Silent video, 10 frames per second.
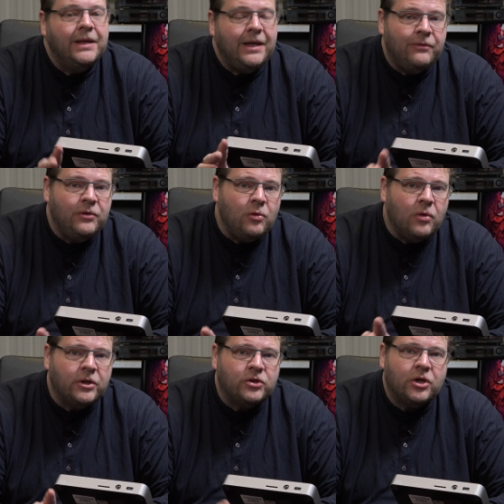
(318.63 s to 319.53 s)
If you
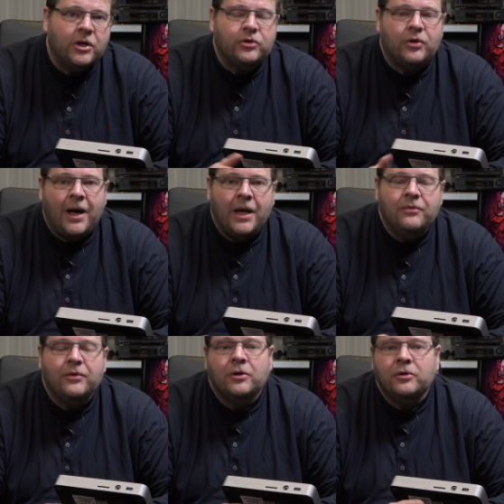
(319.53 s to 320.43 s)
want to charge your
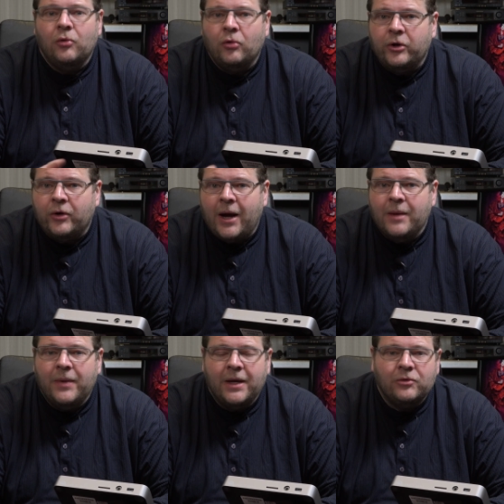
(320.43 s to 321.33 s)
iPhone or your
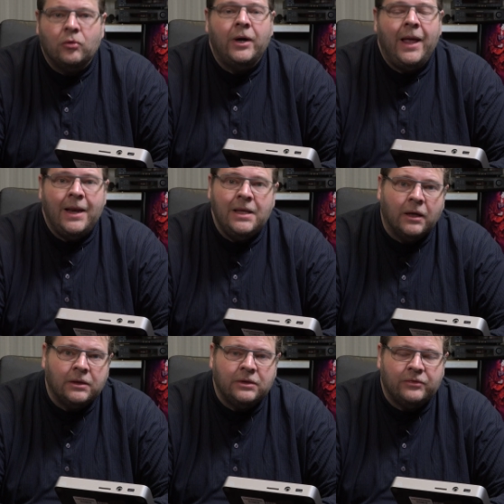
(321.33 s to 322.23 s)
iPad or any
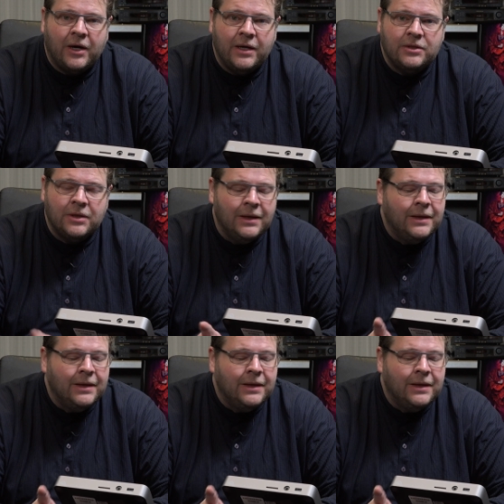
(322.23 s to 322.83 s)
other device,